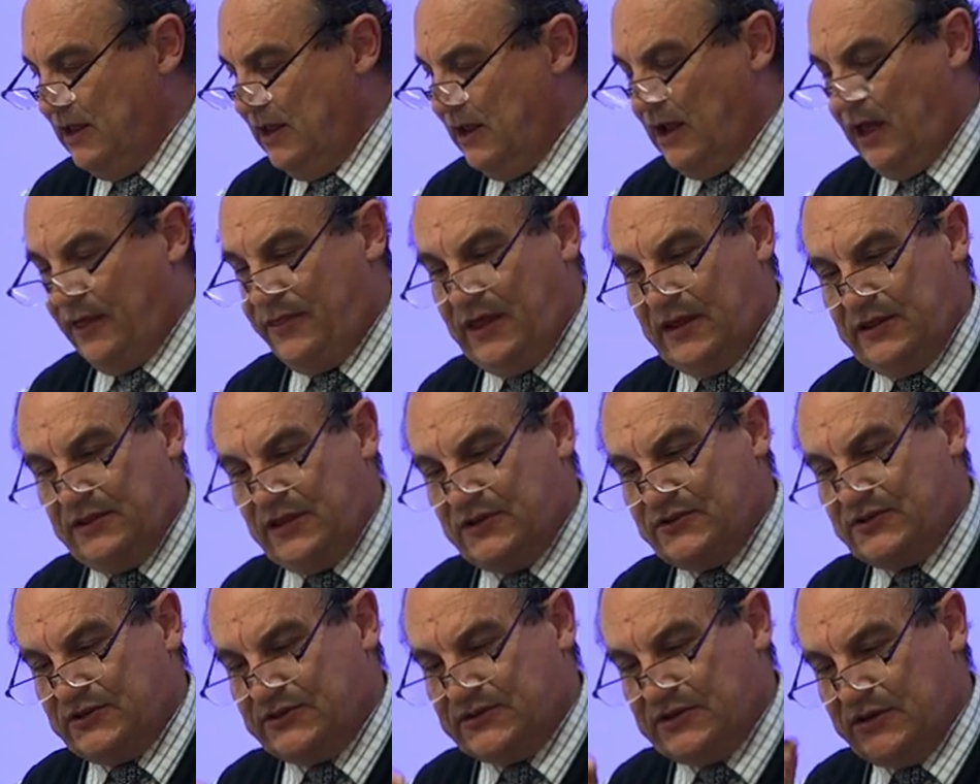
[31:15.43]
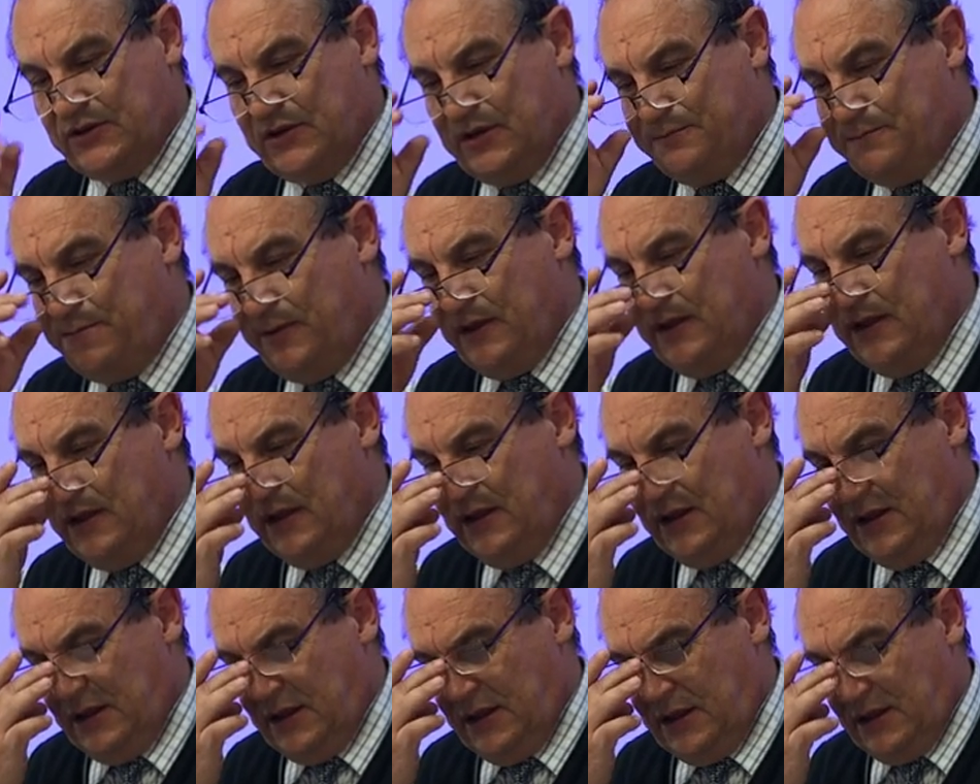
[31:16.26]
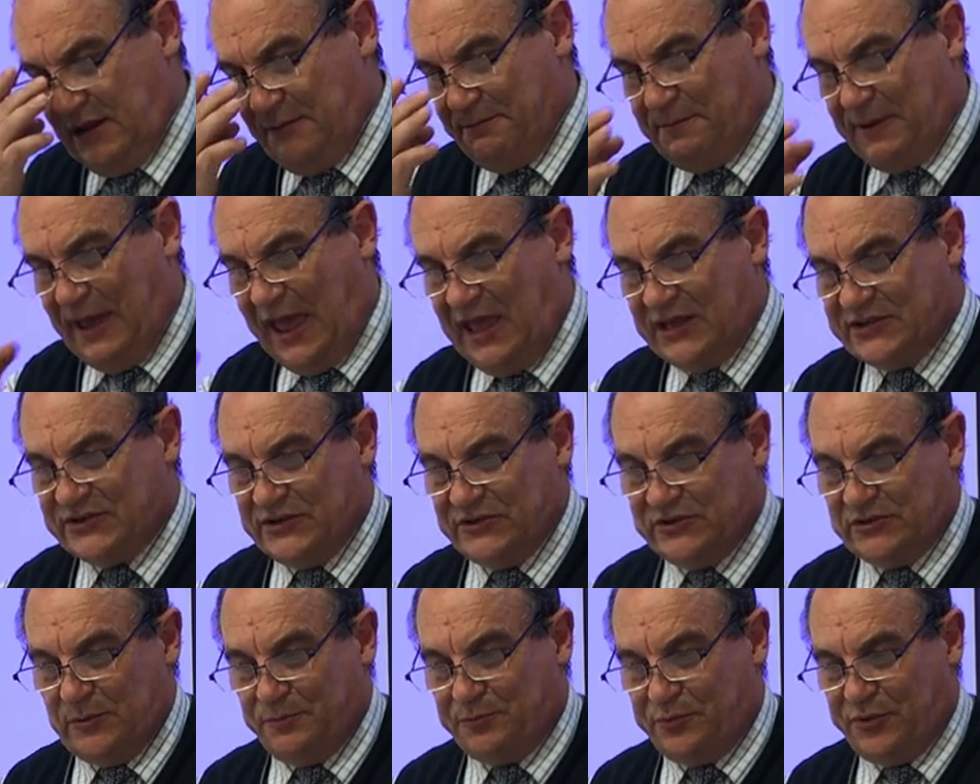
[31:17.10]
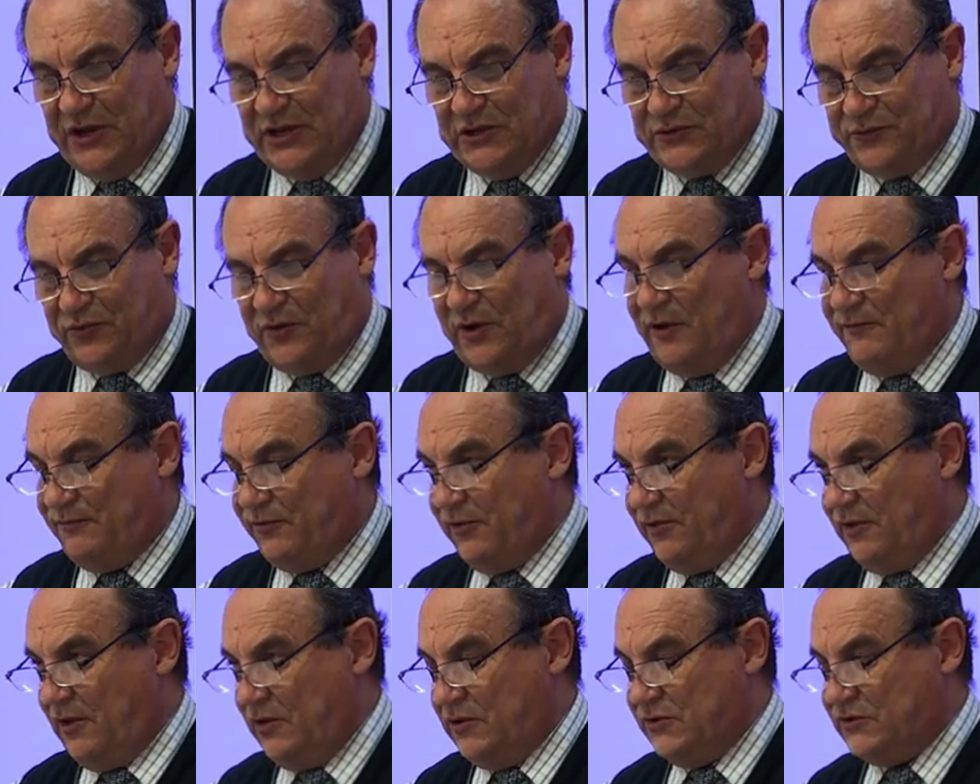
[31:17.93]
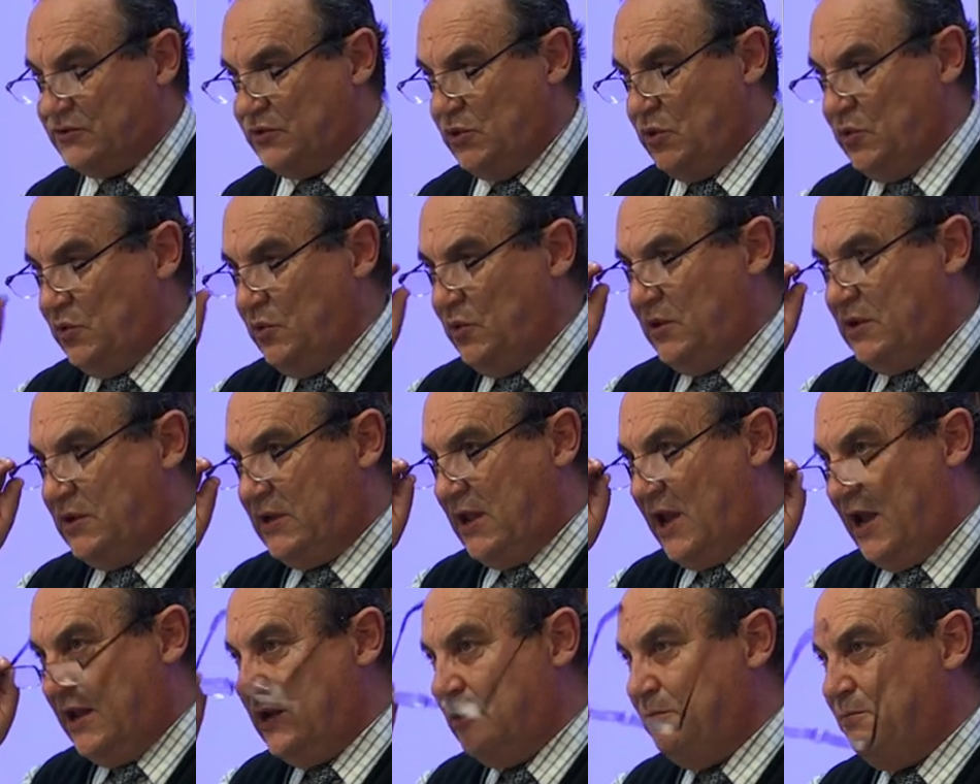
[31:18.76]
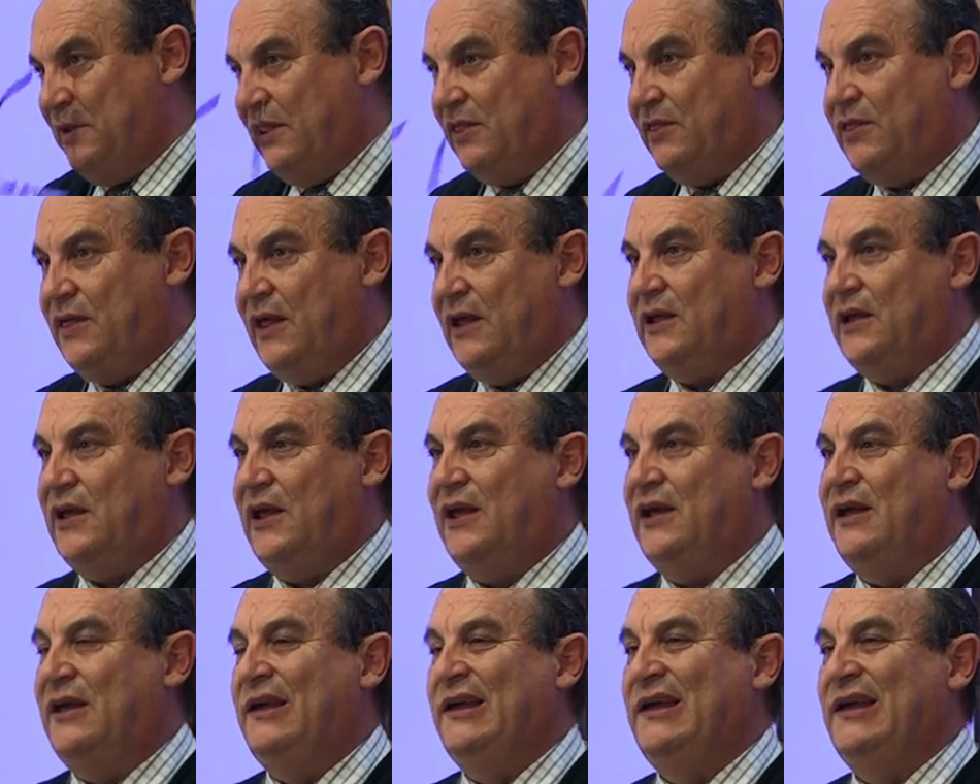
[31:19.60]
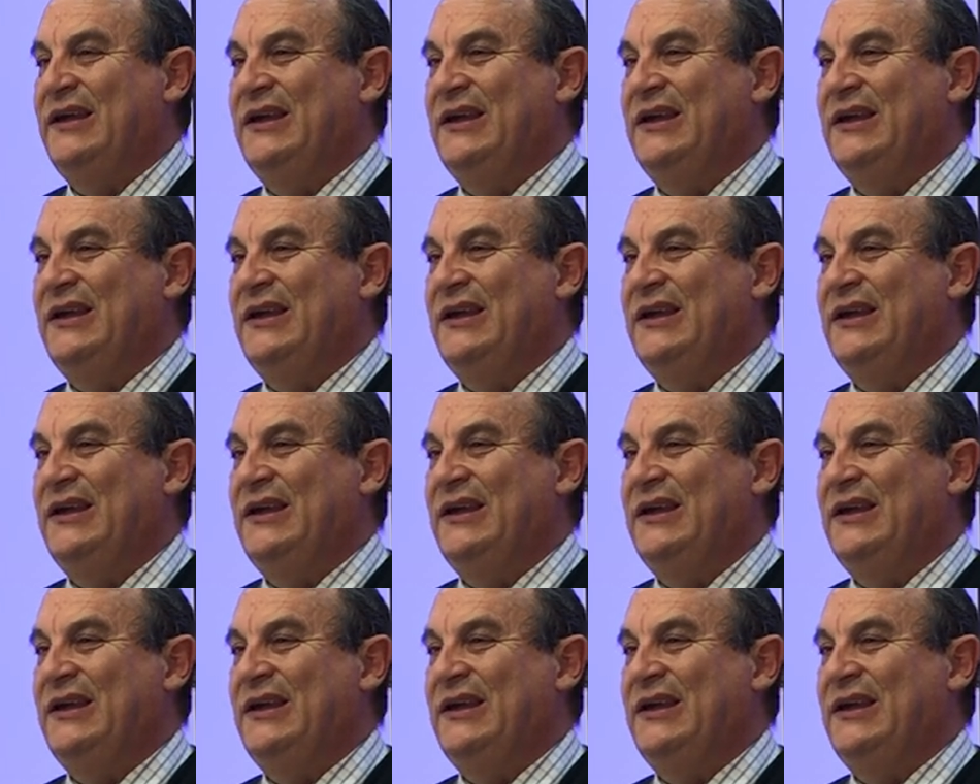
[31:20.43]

I think this is a good passage to preach from for those who kind of been thinking,